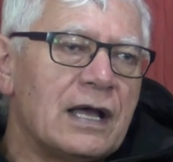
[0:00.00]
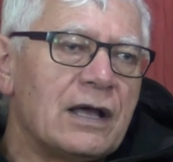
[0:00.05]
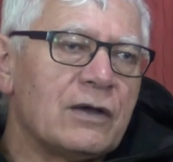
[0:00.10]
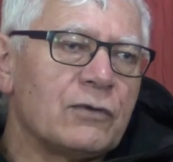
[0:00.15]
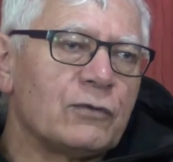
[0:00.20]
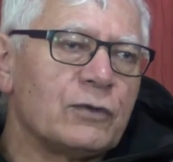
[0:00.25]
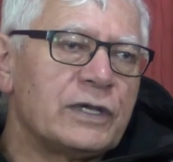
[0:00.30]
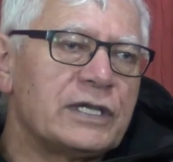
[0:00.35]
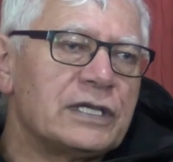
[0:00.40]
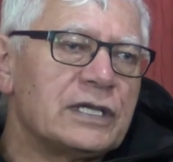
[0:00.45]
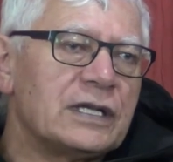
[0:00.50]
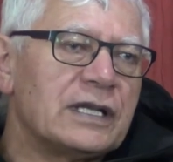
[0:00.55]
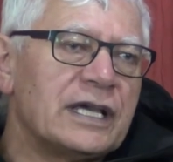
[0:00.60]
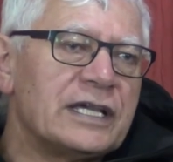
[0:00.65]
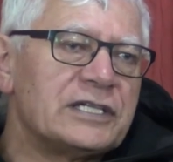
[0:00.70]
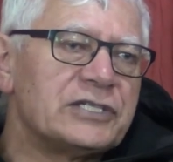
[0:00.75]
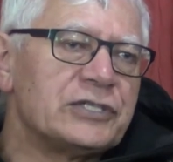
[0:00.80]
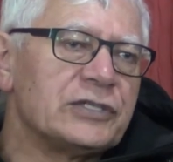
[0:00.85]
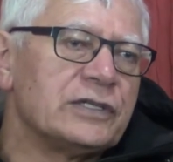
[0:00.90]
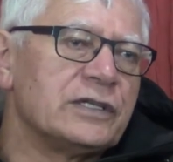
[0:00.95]

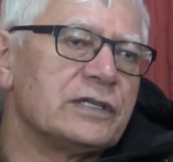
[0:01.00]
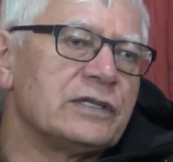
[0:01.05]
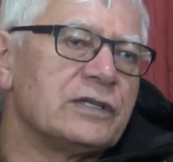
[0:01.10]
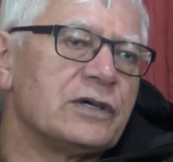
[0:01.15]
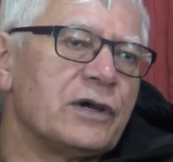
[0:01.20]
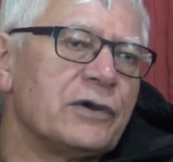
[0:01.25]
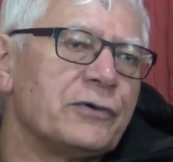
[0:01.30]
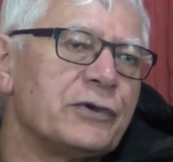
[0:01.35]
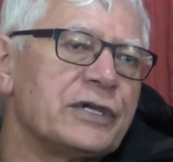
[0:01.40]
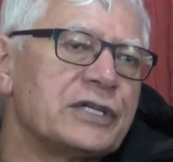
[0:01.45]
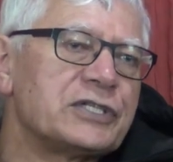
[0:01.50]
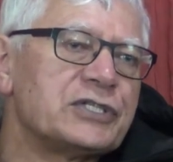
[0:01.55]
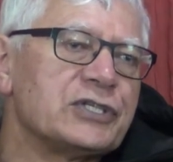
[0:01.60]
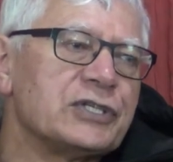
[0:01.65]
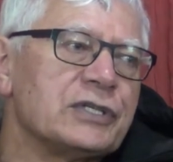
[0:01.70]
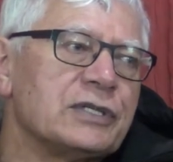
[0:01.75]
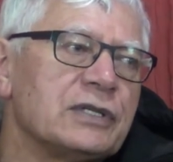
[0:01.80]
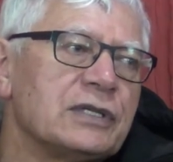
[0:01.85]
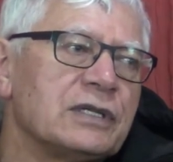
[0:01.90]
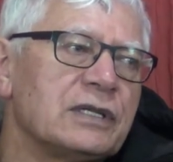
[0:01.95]
regulation and
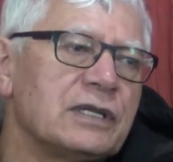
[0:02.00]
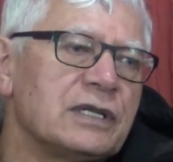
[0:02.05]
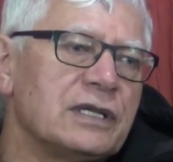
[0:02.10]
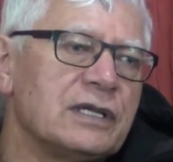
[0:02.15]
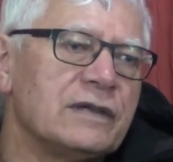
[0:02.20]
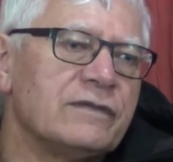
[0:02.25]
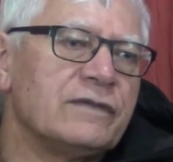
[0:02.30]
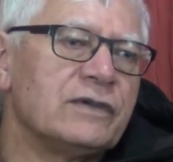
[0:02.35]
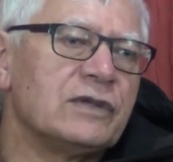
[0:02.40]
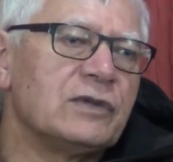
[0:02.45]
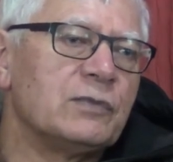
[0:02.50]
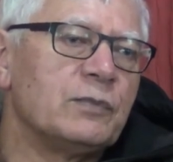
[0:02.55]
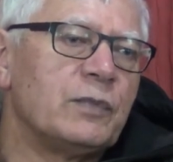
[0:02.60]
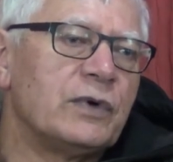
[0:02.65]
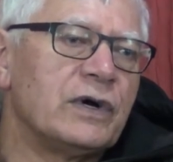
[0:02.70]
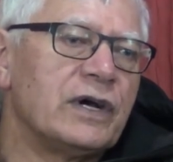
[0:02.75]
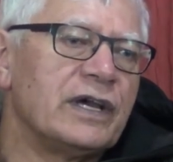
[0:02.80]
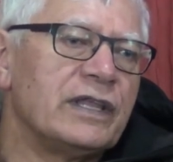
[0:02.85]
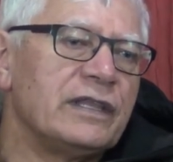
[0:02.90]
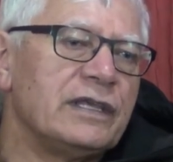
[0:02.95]
direction given
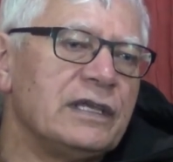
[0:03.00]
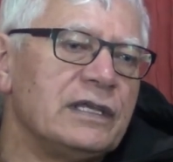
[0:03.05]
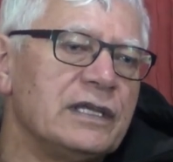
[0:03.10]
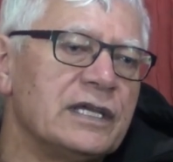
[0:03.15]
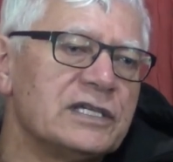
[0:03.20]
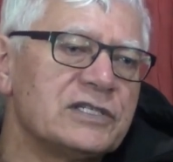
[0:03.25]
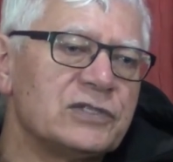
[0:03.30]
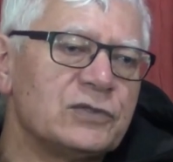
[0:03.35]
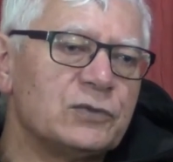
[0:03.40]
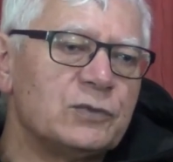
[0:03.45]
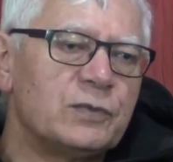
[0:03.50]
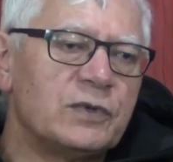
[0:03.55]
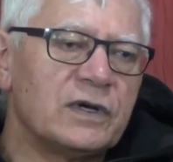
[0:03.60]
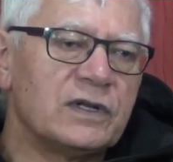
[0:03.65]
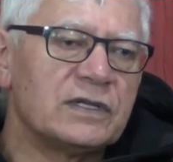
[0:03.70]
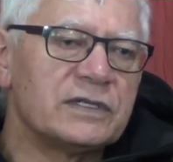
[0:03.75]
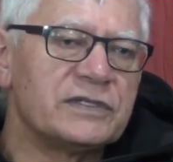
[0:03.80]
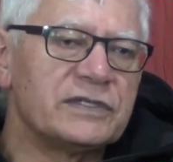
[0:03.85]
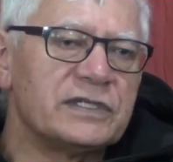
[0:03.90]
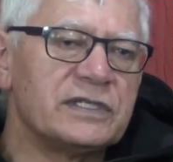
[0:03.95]
by the National
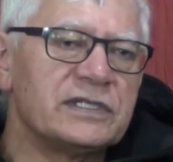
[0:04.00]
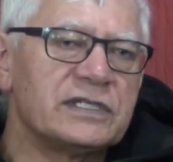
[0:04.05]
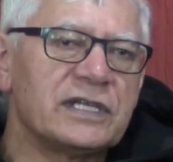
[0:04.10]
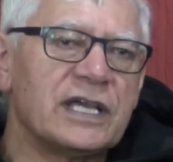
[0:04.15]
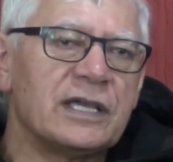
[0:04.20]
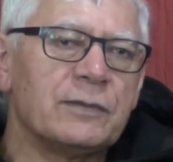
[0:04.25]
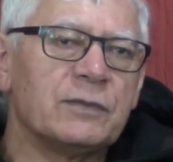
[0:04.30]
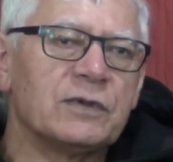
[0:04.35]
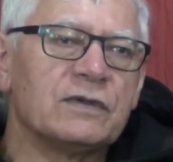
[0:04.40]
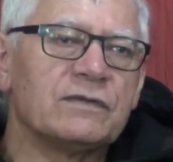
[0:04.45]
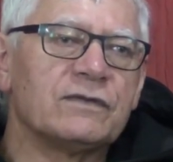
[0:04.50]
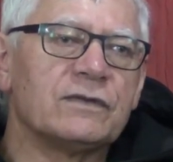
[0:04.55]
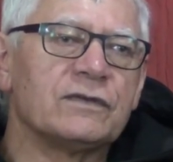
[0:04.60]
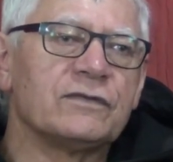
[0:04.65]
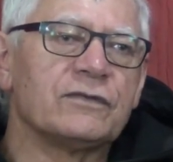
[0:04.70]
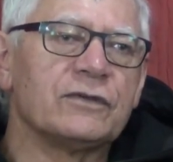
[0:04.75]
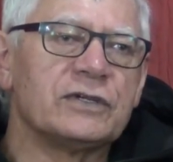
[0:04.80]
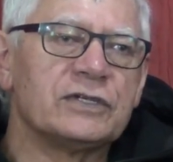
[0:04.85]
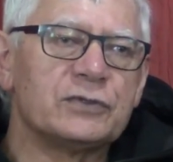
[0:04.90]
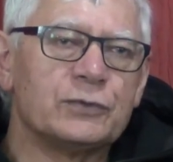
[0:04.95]
Policy Statement for
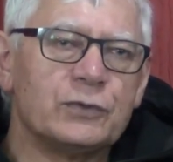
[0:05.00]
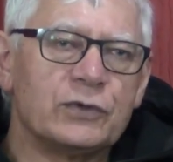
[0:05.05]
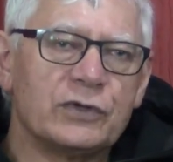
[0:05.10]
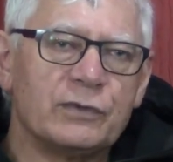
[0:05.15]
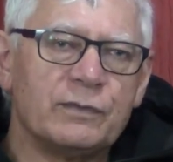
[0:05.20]
Freshwater